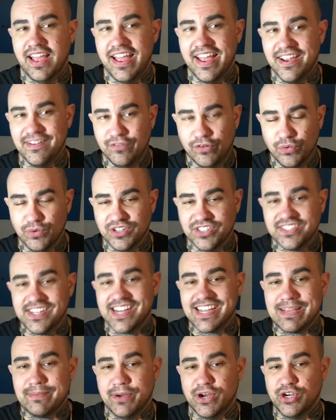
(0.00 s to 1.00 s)
Hey everyone,
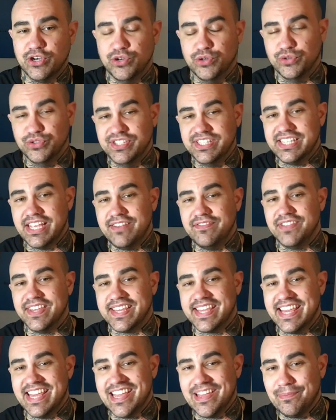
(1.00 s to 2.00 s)
talking about Oud Save the
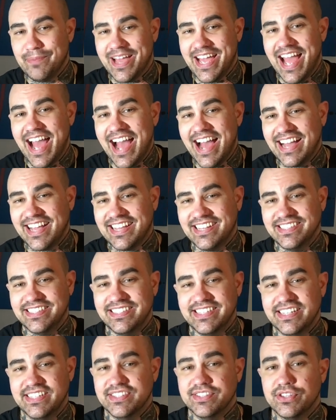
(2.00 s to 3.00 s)
King by
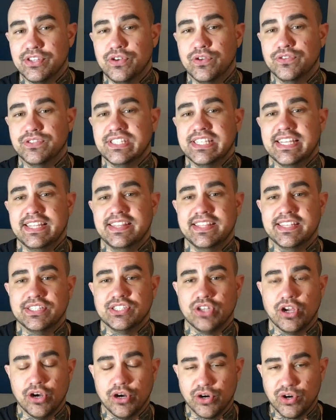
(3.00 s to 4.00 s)
Atkinsons. The notes in
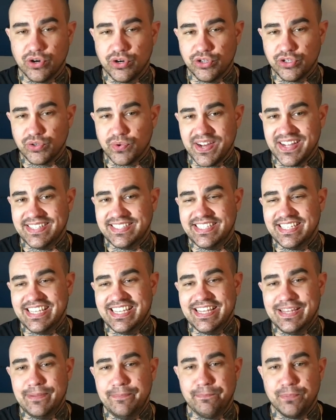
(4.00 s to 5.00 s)
this are Earl Grey
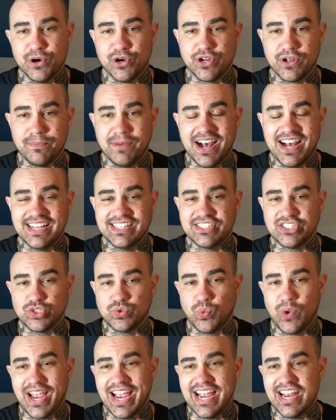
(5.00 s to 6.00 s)
Tea, Bergamot,
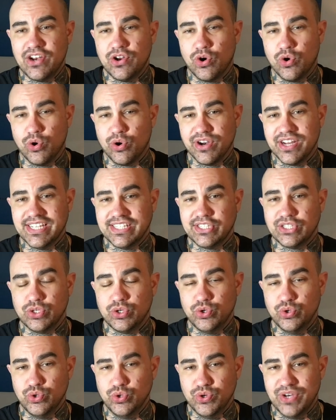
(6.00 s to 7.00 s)
Suede, Orris,
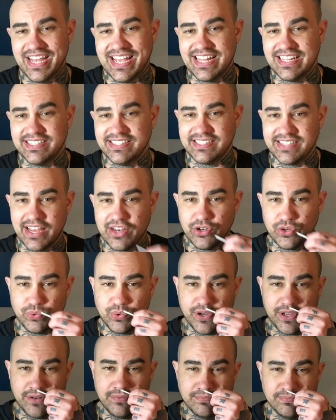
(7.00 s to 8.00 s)
Oud, and
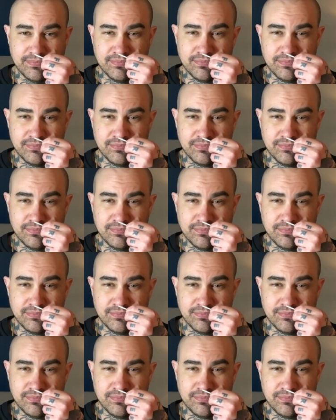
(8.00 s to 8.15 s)
Sandalwood.